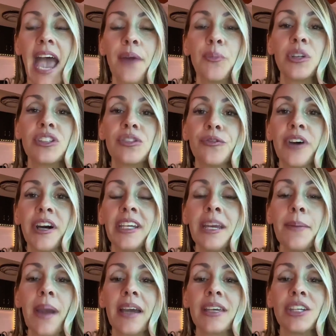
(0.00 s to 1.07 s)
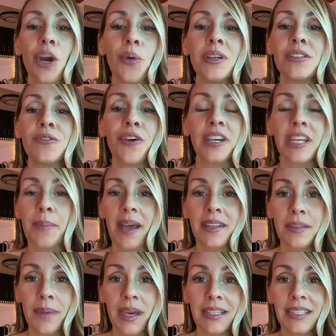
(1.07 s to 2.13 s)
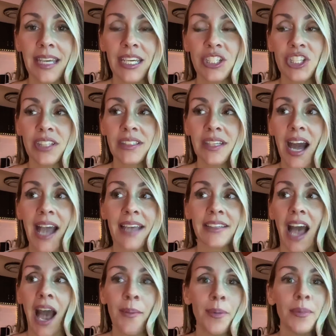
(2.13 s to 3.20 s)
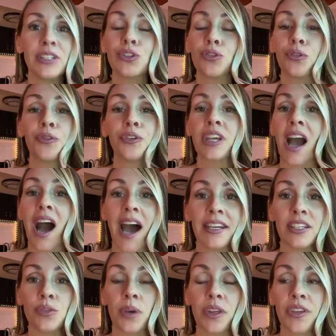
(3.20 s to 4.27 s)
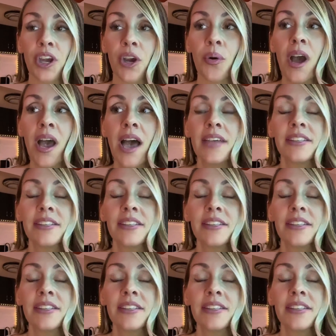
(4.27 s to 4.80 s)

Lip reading: And what's funny about the meditations, guys? I'm gonna be truthfully honest with you.